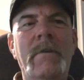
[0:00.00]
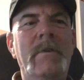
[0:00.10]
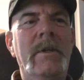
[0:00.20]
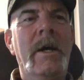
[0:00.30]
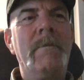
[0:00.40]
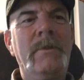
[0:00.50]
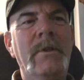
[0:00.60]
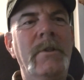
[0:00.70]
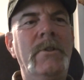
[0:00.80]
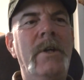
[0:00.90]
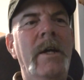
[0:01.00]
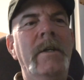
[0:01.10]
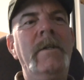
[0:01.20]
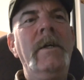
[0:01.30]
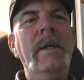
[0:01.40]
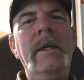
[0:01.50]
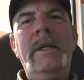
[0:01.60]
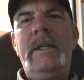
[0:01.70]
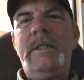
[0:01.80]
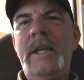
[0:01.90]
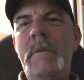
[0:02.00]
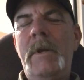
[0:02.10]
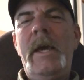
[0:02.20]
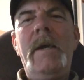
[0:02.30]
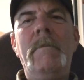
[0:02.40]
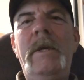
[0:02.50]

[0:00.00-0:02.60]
If a cop's going to try to intimidate